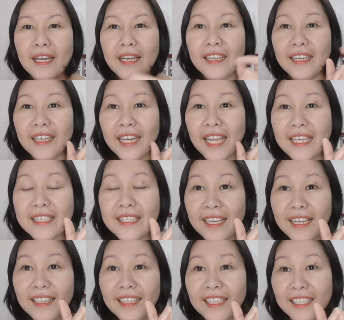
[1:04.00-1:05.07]
a
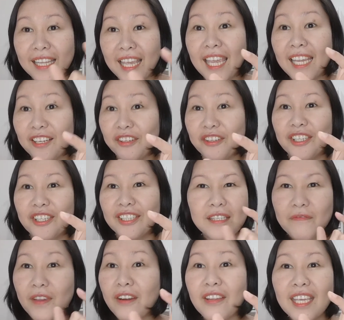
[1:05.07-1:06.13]
nasal inhaler. It's
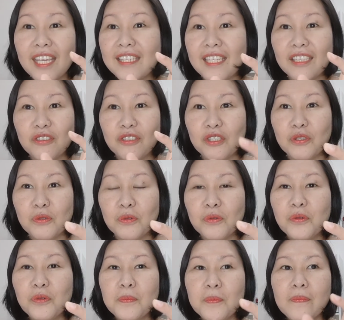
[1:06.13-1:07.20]
very easy to
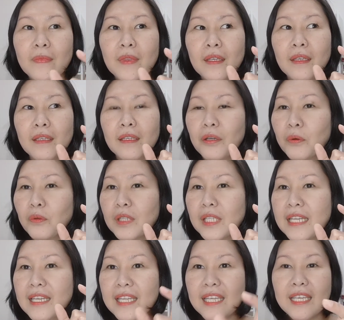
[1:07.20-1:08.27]
do. You
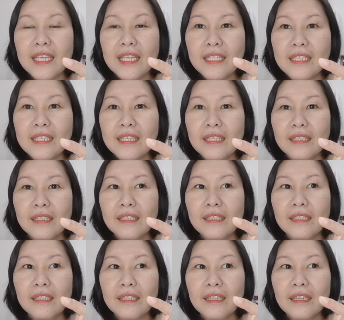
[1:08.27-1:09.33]
only need
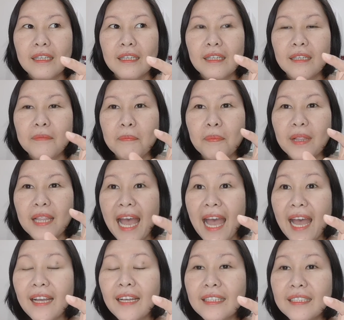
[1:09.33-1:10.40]

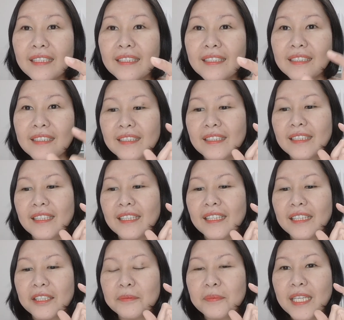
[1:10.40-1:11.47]
blank
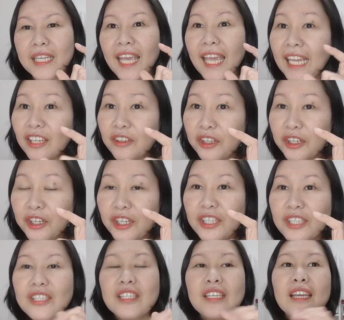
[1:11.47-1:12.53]

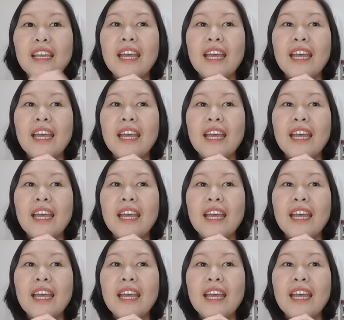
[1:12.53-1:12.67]
inhalers